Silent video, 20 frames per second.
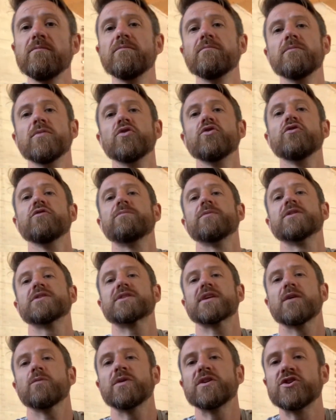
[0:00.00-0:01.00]
movements
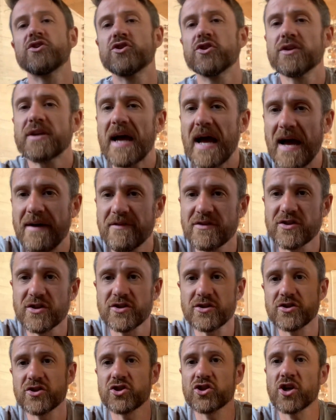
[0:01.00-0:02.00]
that we should have as a
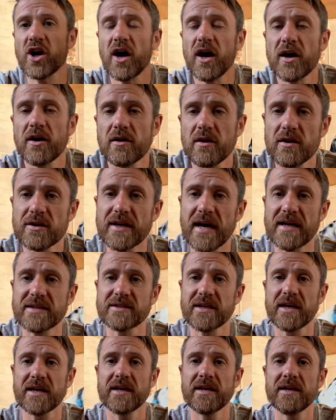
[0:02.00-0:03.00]
child, as
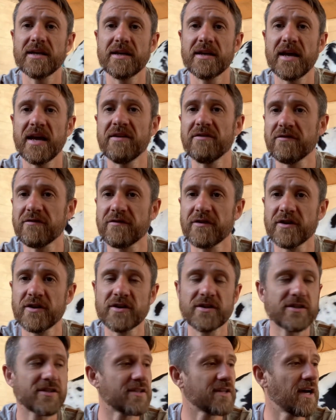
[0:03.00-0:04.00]
a
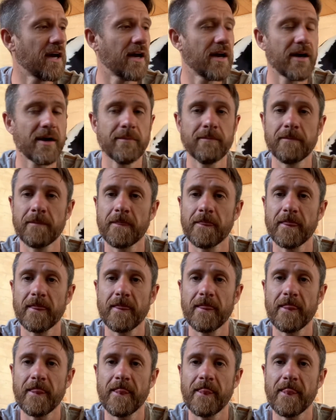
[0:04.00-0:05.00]
infant,
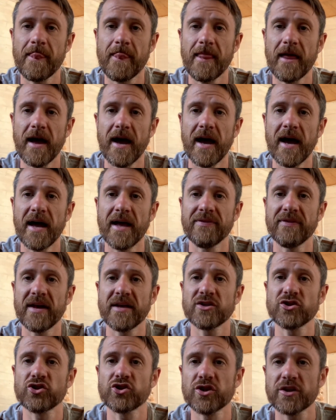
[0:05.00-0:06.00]
and
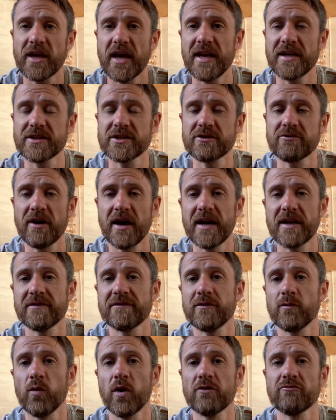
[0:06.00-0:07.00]
they should get integrated. And
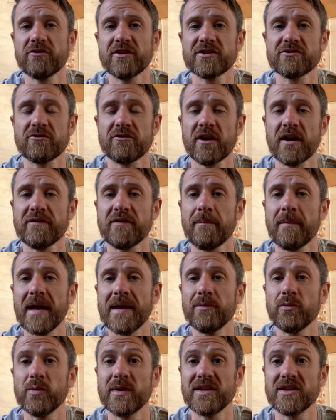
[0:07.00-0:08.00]
for one reason or another,
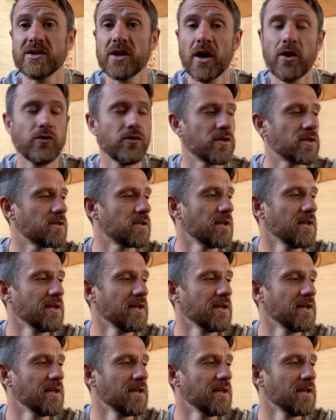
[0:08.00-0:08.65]
maybe we don't.